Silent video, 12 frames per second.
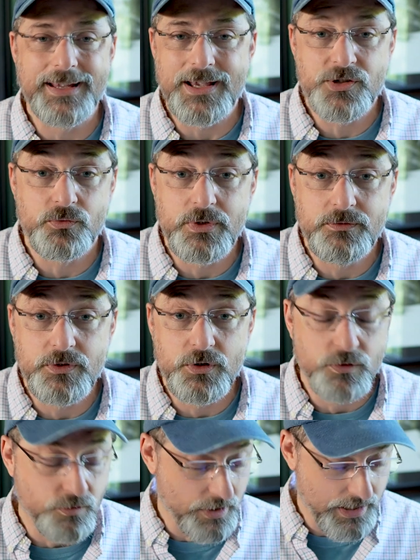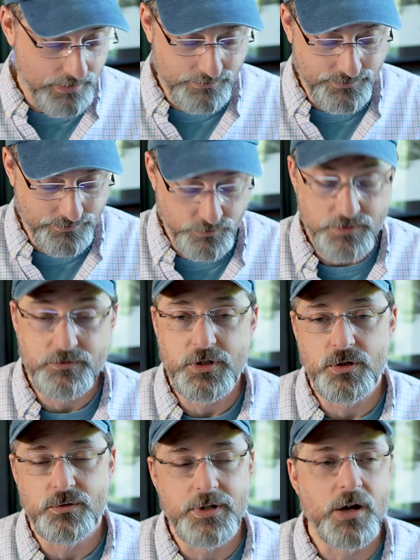guess review, right?
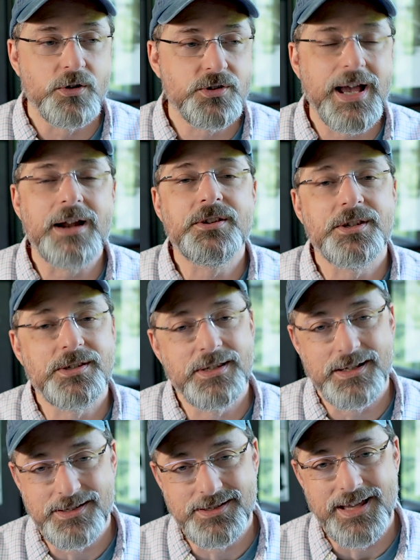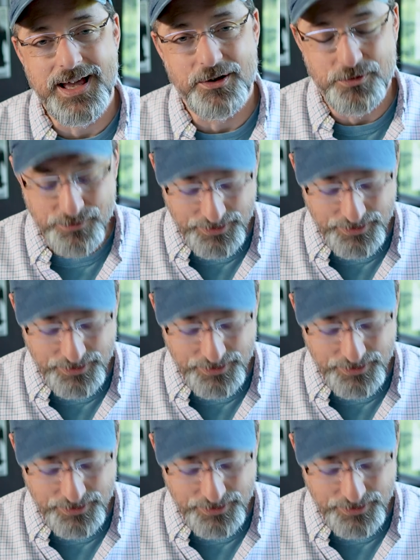Review. No, it's how does this thing sound